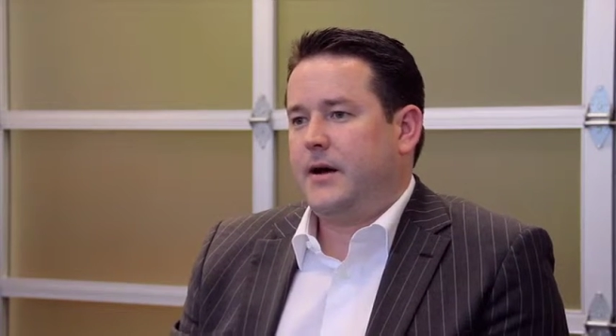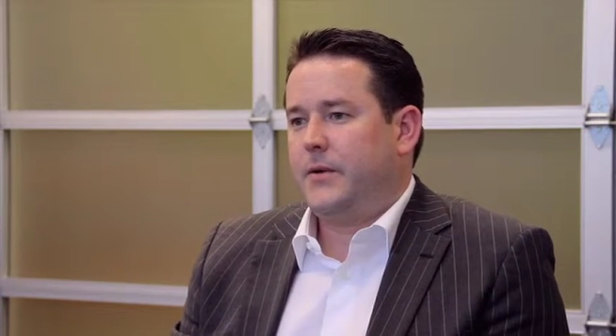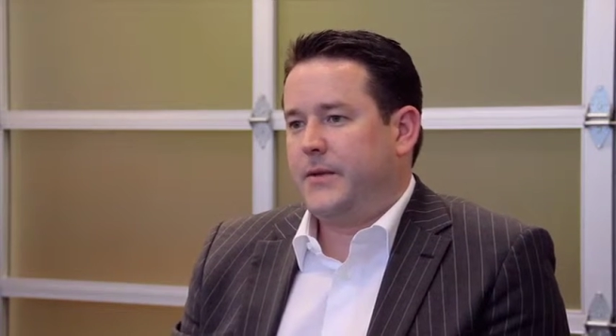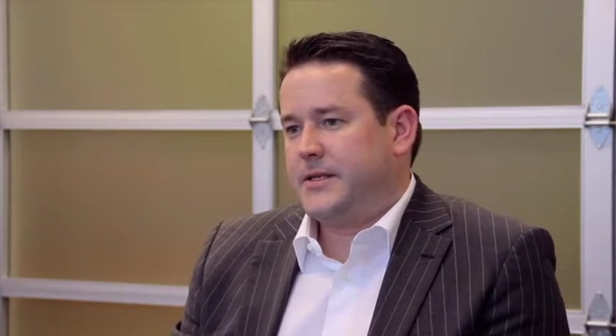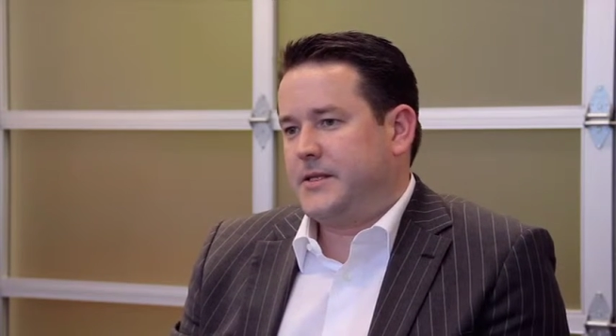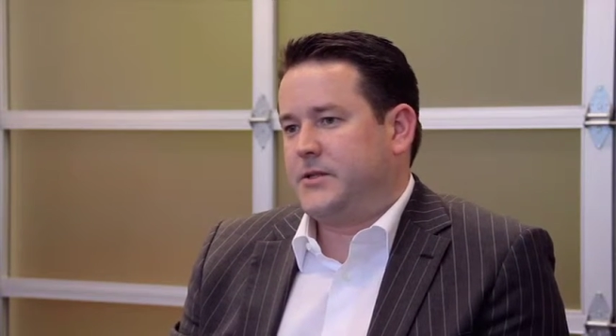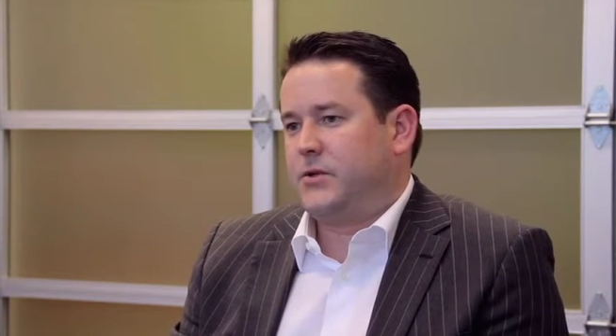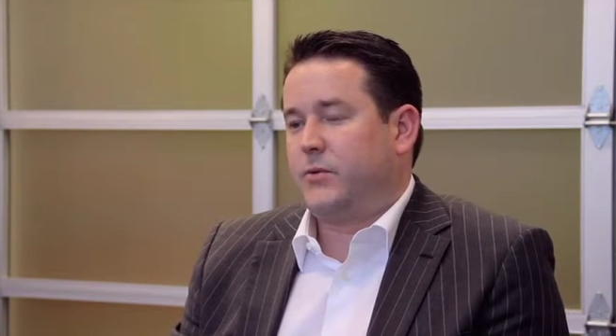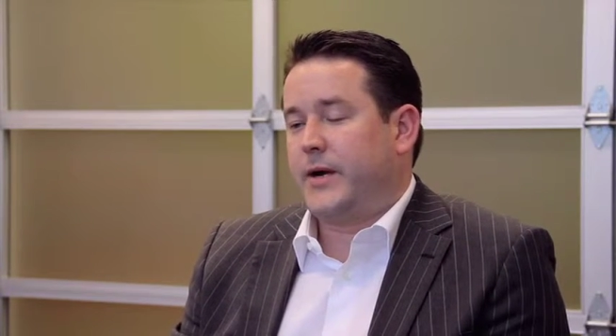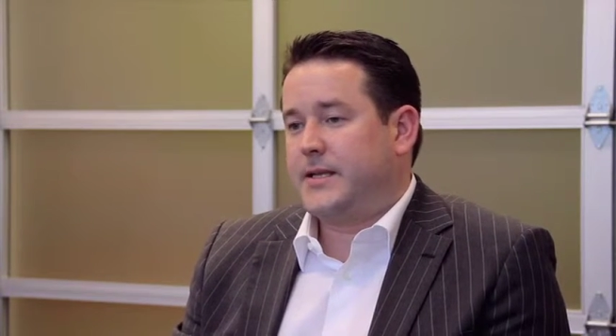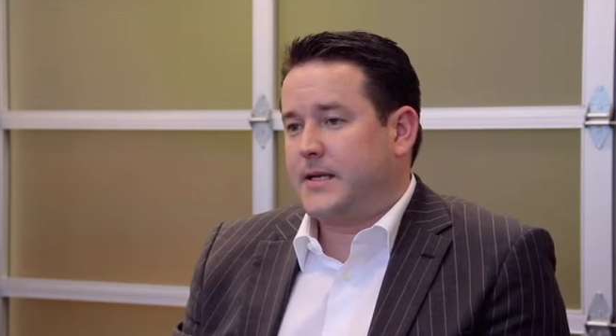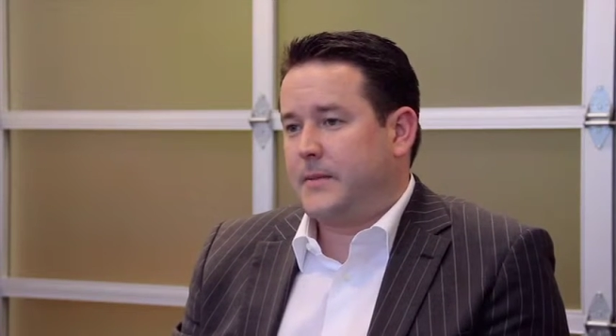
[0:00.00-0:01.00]
oh, this is the
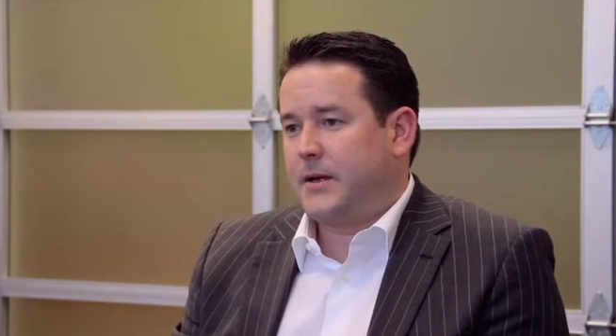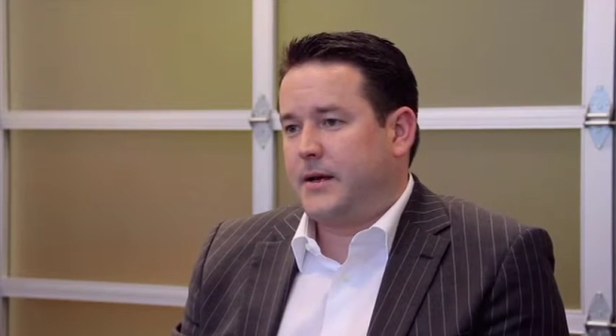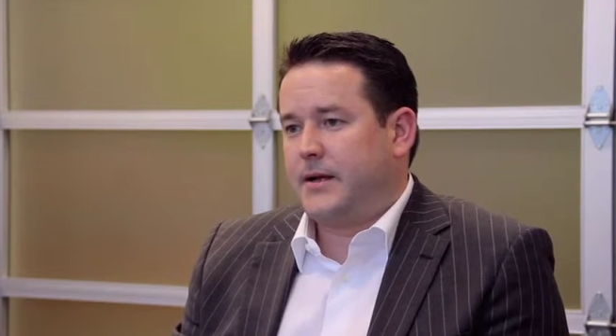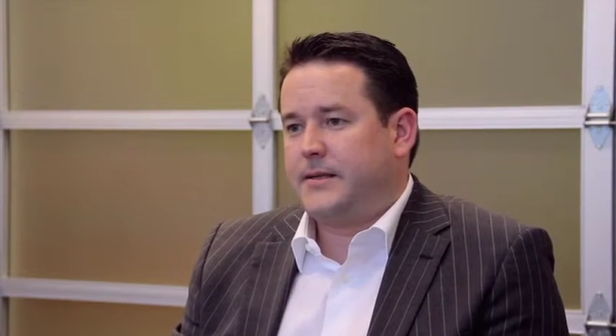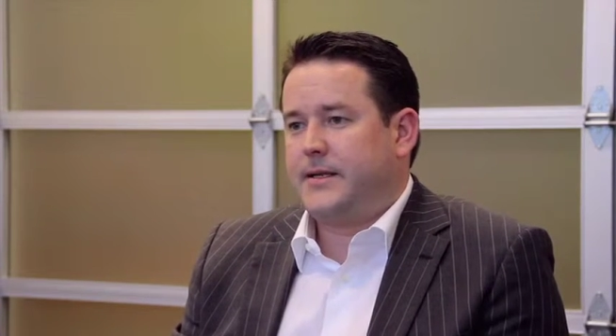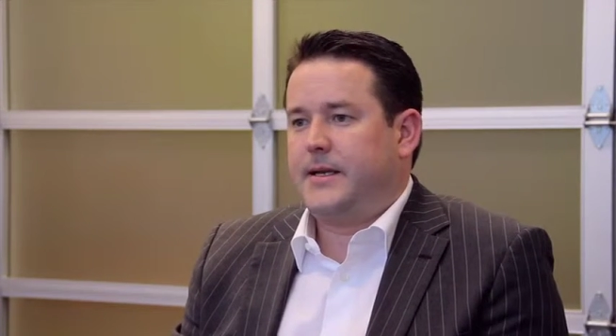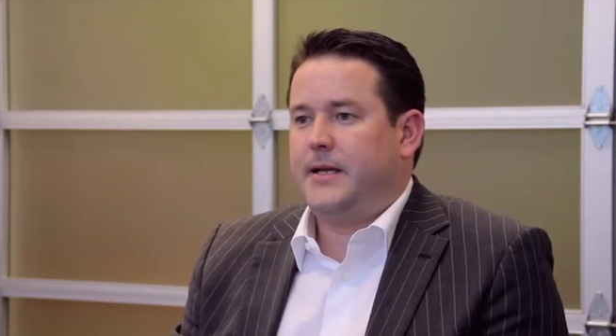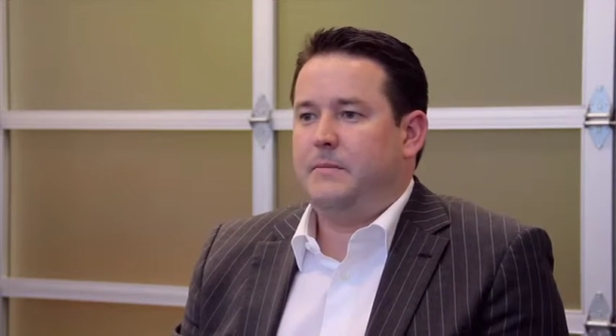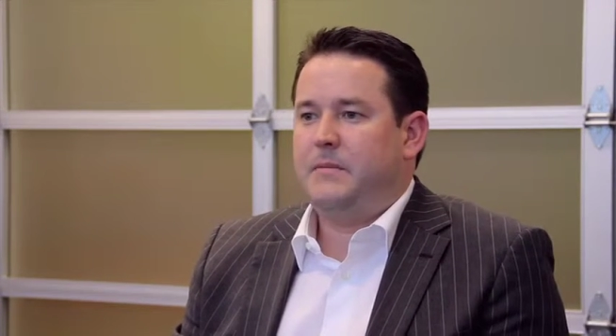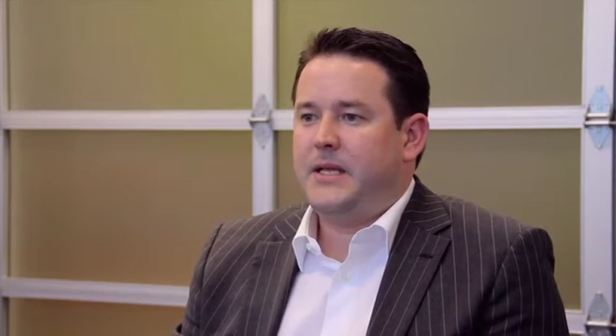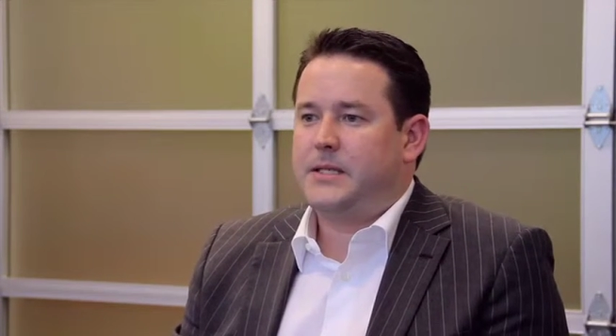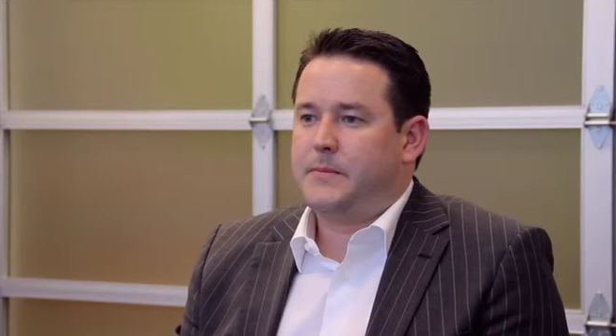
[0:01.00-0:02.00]
right type of content,
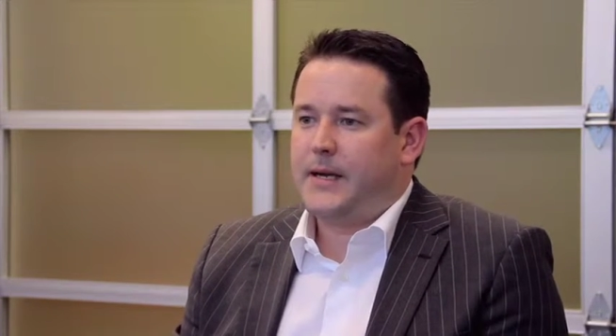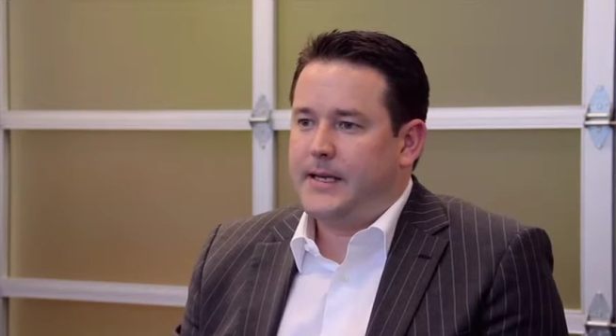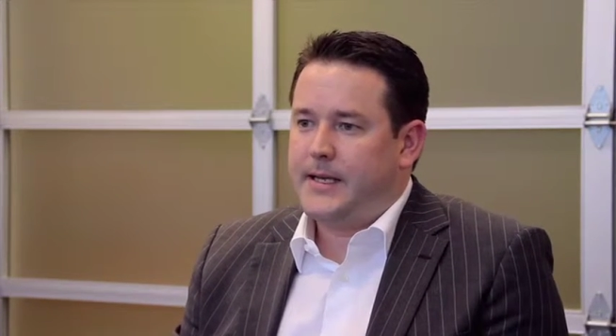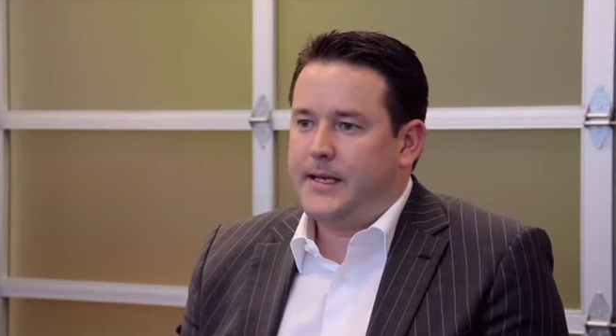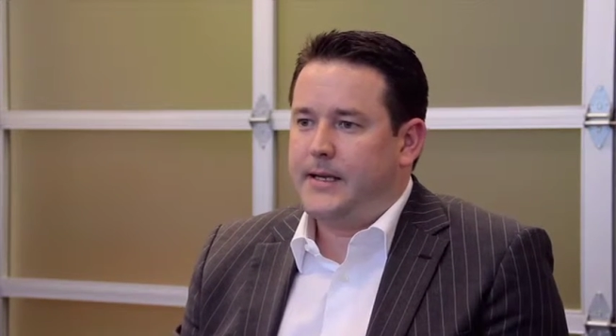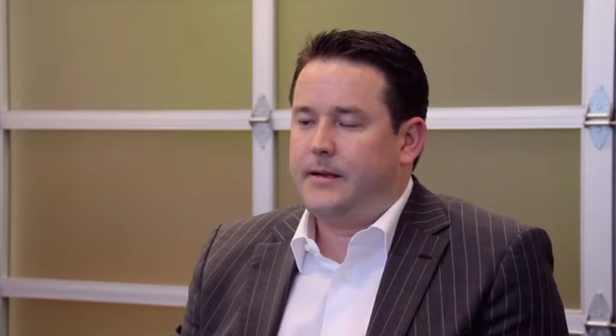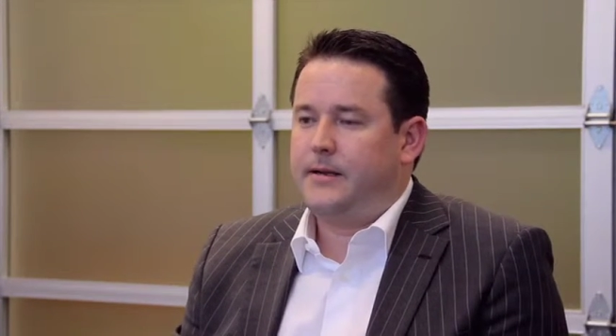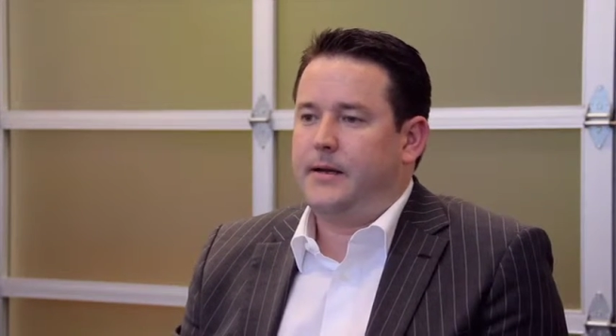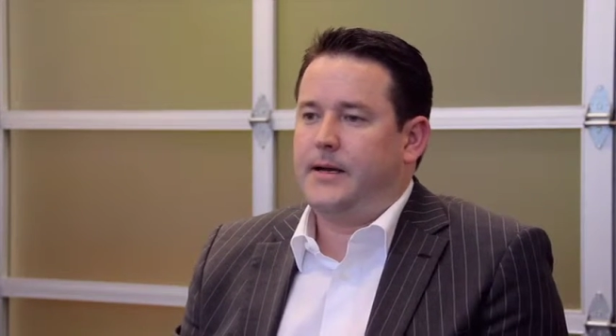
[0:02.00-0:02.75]
it meets my need,